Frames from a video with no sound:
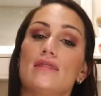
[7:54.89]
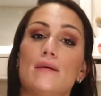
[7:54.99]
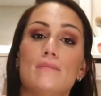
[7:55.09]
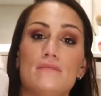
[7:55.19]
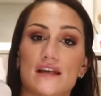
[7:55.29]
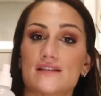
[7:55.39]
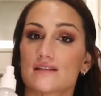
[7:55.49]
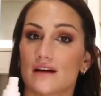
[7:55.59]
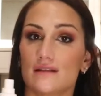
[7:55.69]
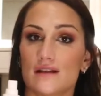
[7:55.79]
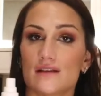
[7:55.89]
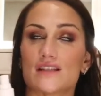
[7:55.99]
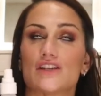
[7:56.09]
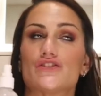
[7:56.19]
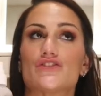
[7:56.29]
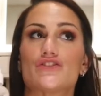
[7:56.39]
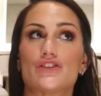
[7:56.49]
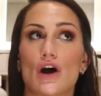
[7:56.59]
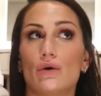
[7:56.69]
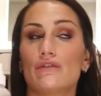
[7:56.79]
The mist on this is
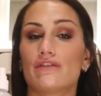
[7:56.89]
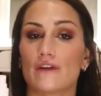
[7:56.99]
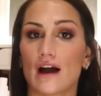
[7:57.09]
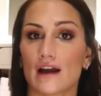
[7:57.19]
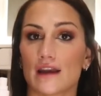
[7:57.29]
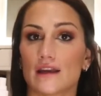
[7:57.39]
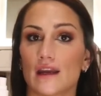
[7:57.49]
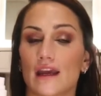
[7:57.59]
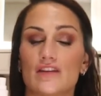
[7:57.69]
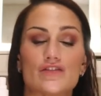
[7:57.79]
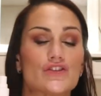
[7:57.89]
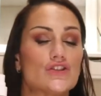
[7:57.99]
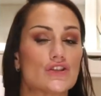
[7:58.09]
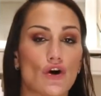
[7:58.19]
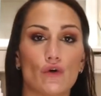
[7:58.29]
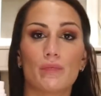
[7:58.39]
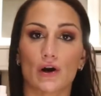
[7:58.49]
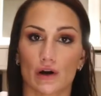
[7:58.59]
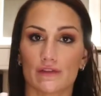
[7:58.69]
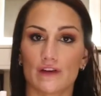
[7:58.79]
so fine and so
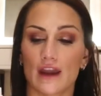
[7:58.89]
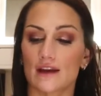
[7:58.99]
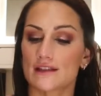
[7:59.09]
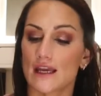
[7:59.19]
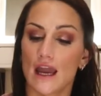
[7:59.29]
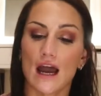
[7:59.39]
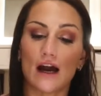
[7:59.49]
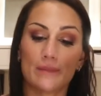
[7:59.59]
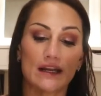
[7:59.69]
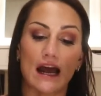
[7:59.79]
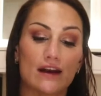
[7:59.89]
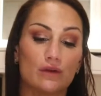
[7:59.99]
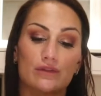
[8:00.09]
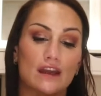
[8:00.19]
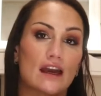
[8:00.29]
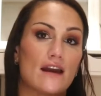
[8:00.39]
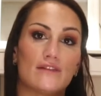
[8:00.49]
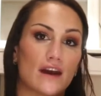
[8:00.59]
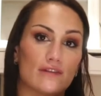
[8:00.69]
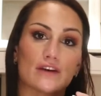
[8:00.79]
perfect. I mean, don't think I
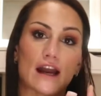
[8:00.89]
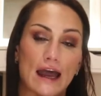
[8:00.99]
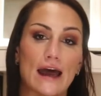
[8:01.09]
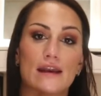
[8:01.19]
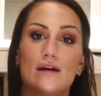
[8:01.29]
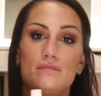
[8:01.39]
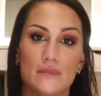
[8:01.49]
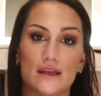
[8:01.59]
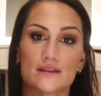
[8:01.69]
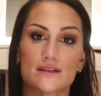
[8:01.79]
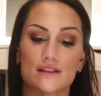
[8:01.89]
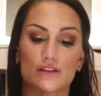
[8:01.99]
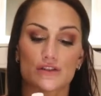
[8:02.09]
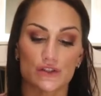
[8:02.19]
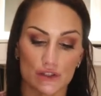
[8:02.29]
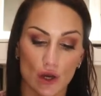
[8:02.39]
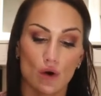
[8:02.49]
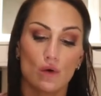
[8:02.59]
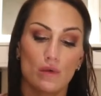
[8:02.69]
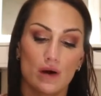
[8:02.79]
have ever had a mist
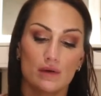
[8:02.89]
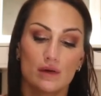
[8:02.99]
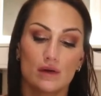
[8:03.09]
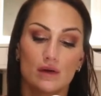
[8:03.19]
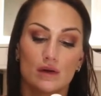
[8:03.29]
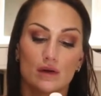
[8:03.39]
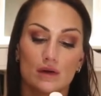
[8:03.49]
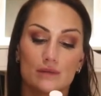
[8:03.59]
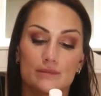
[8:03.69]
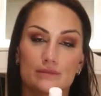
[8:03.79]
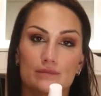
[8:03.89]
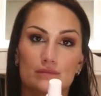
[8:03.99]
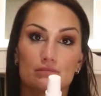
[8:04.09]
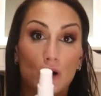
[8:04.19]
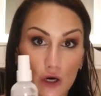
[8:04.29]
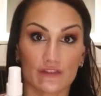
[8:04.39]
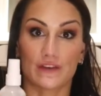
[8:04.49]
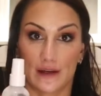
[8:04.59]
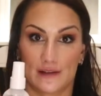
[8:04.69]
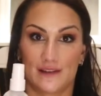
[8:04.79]
so
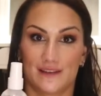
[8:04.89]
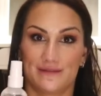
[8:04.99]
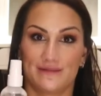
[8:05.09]
perfect.